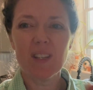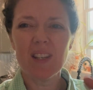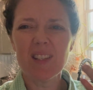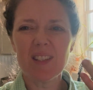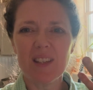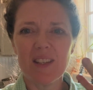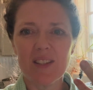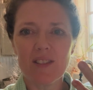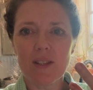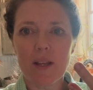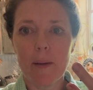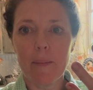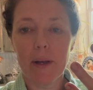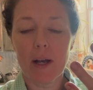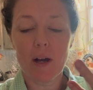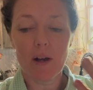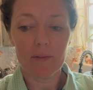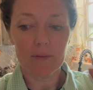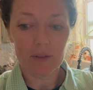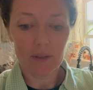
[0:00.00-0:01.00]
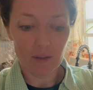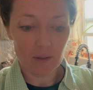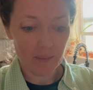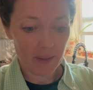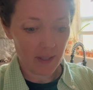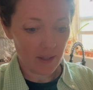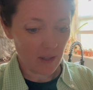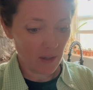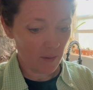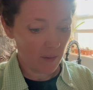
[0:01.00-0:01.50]
it is coming off a little
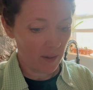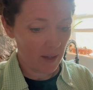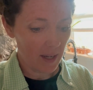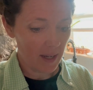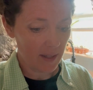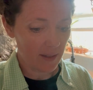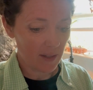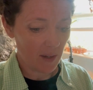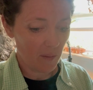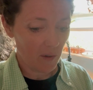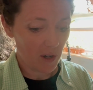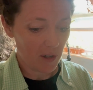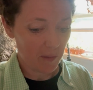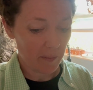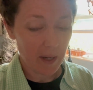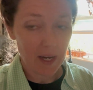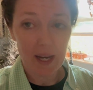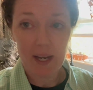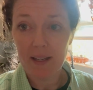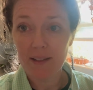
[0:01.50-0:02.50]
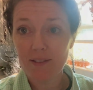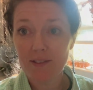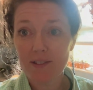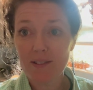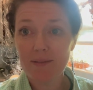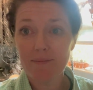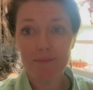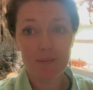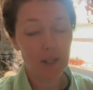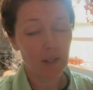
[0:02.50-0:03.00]
bit though as I wash my
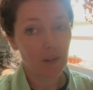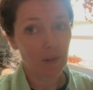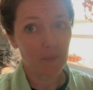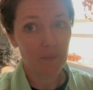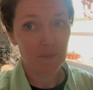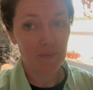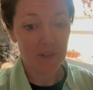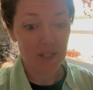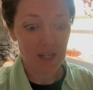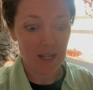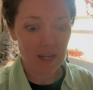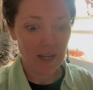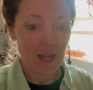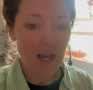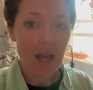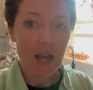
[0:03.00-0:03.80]
hands, today.